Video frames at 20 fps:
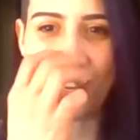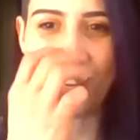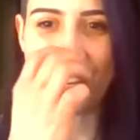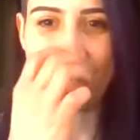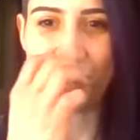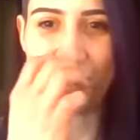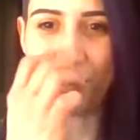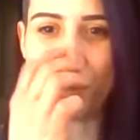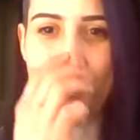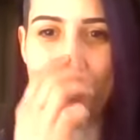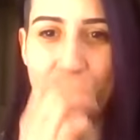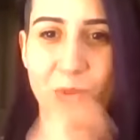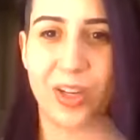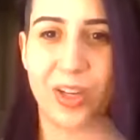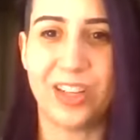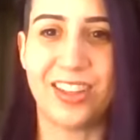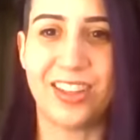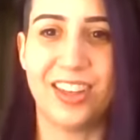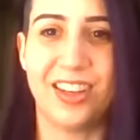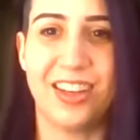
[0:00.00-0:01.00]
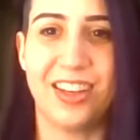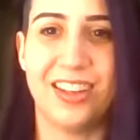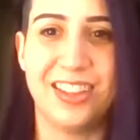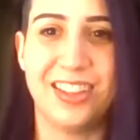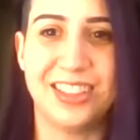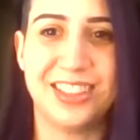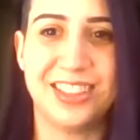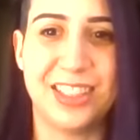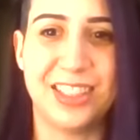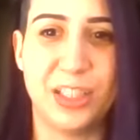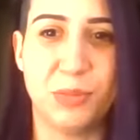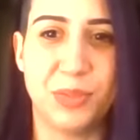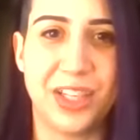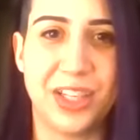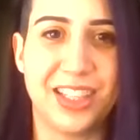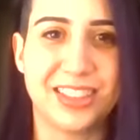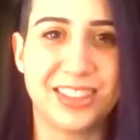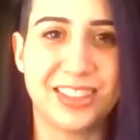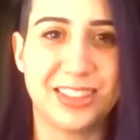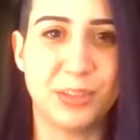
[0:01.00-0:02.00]
I remember walking in and seeing
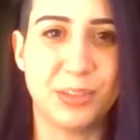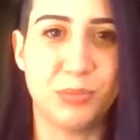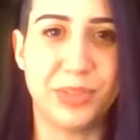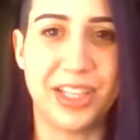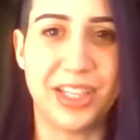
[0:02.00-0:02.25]
boxes and